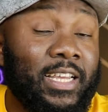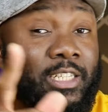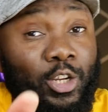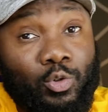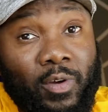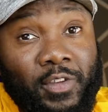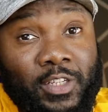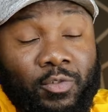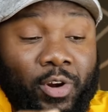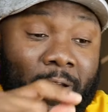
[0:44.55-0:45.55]
gigs, 12
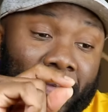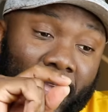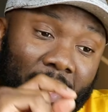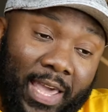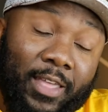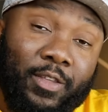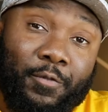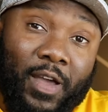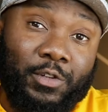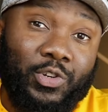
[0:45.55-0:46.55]
gigs of RAM, and
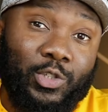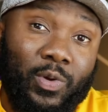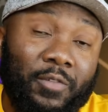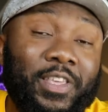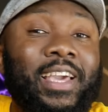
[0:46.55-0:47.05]
512